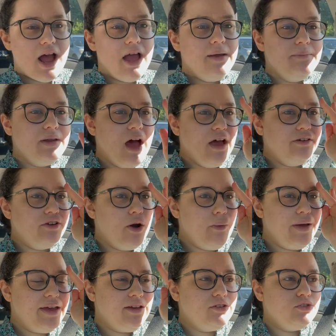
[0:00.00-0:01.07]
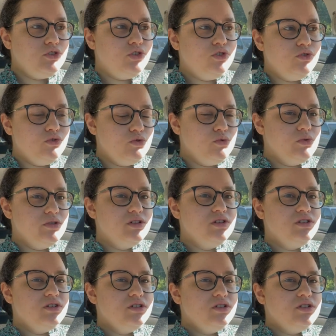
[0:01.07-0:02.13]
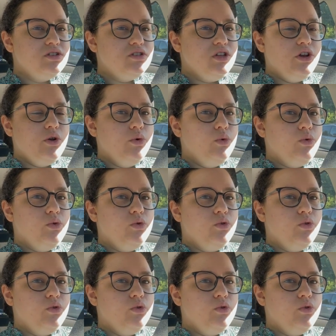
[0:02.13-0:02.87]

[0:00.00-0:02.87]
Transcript: I am not going to, you know,